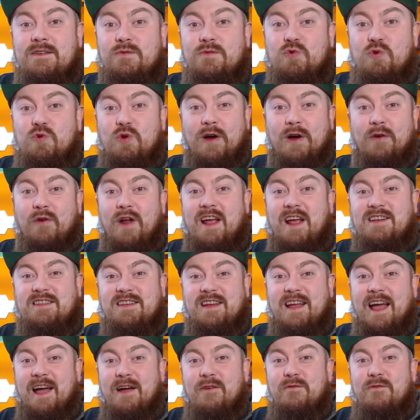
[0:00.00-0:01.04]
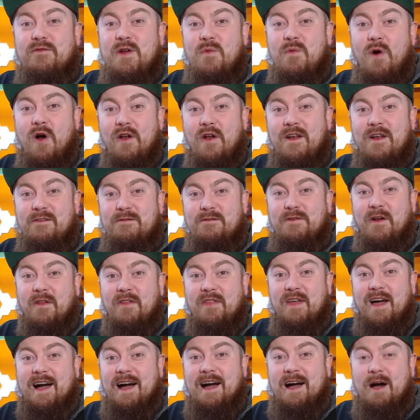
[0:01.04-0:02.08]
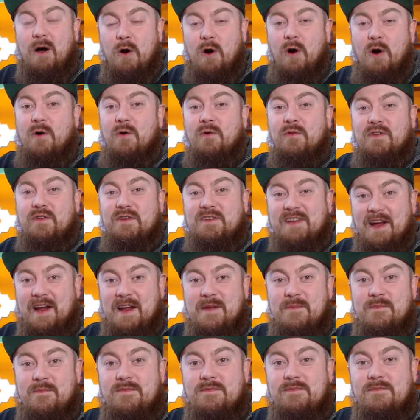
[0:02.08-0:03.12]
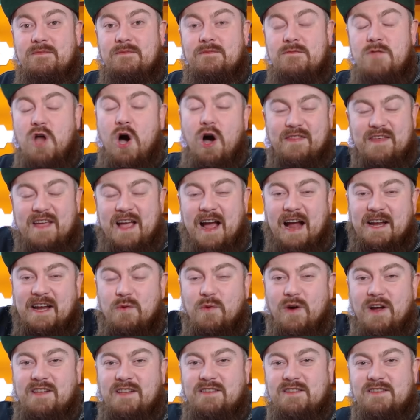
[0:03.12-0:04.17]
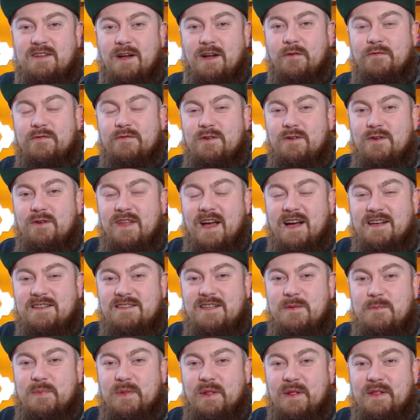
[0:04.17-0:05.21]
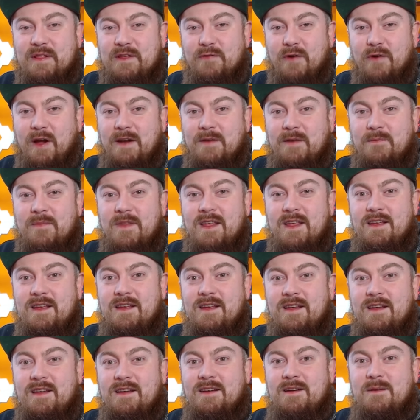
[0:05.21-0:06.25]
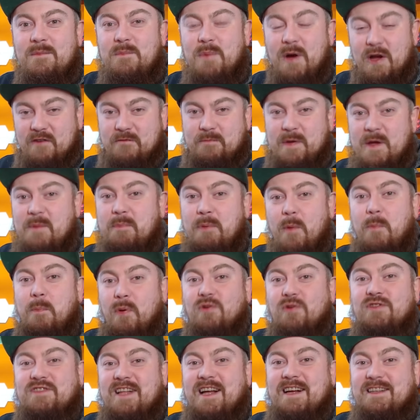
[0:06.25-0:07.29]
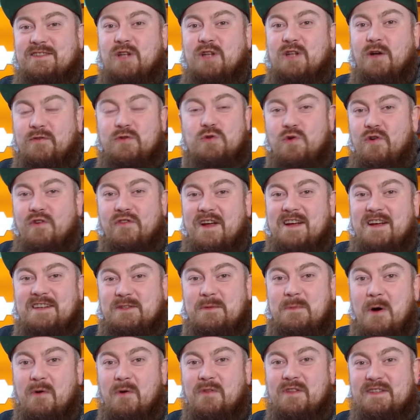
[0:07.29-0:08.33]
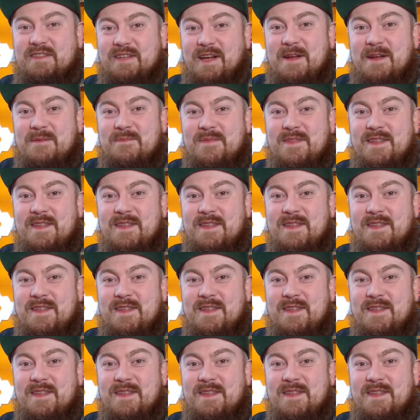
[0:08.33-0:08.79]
You arrest everyone for that all the time. Not the anti-white stuff, you know, that's completely fine. But if people post that stuff, you arrest them all the time.